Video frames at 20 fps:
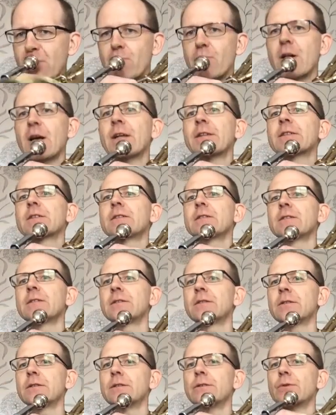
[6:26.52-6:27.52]
Rest,
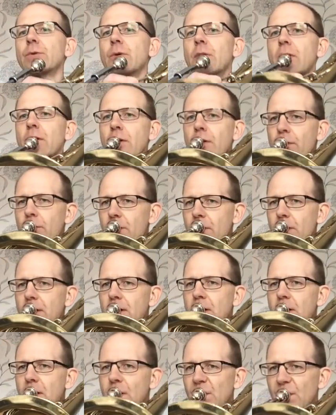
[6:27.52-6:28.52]
2,
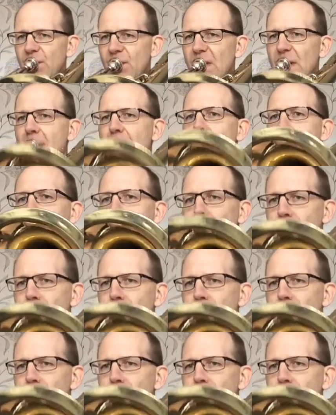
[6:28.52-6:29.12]
3, 4.